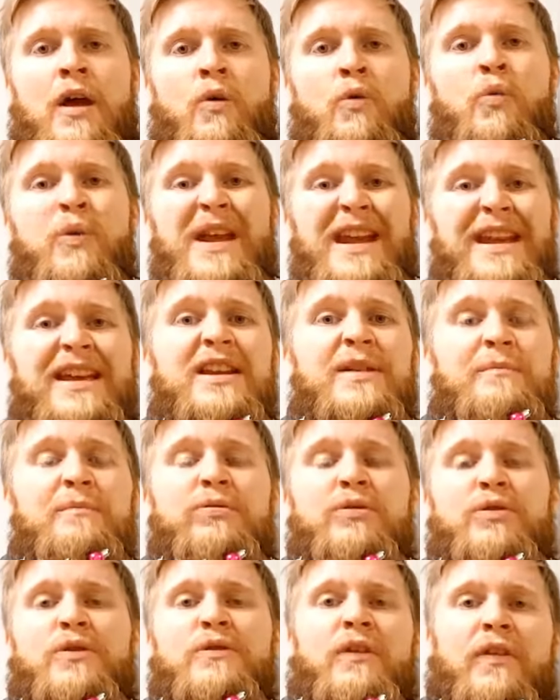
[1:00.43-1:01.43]
We can
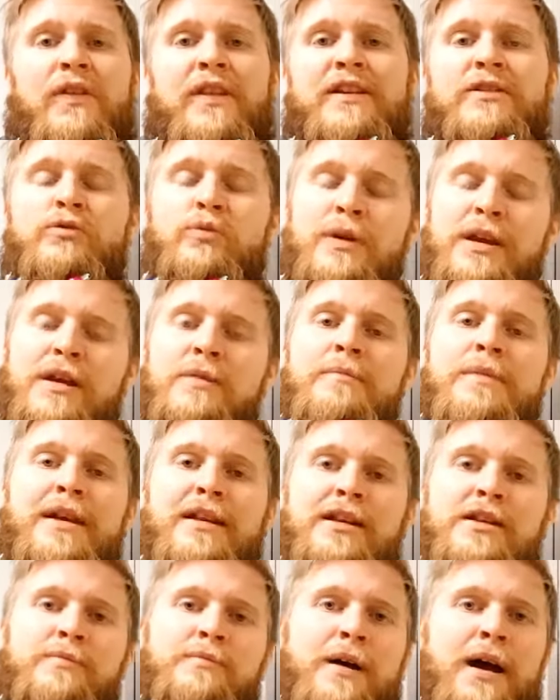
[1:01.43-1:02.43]
improve on this. We can make
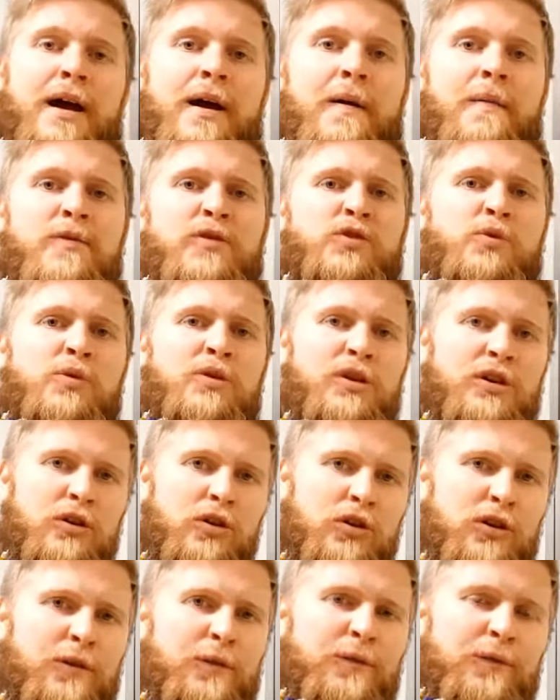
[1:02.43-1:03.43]
this better. So we're going to
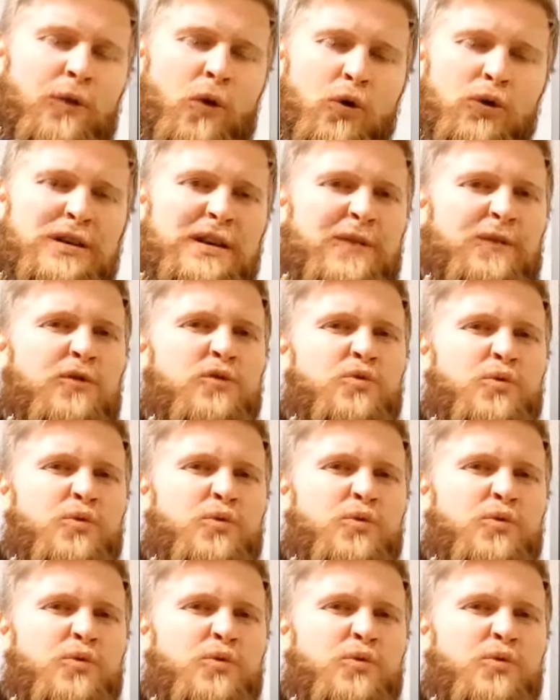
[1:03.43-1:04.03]
look at 4 different